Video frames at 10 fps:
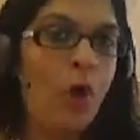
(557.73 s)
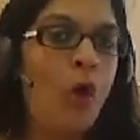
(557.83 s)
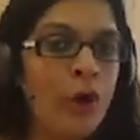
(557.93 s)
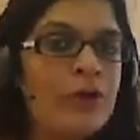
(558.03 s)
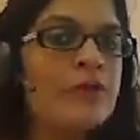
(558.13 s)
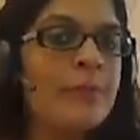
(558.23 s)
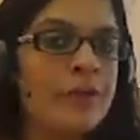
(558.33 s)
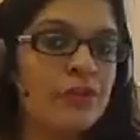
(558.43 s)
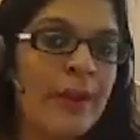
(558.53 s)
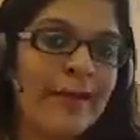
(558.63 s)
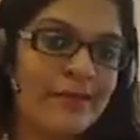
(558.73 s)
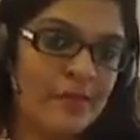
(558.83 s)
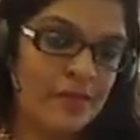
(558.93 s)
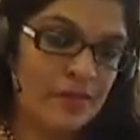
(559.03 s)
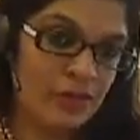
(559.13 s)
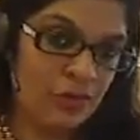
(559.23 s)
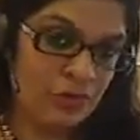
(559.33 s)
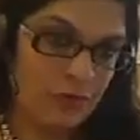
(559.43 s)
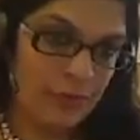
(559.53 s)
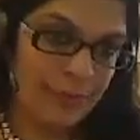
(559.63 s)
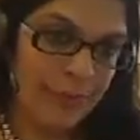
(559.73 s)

or a specialized institution.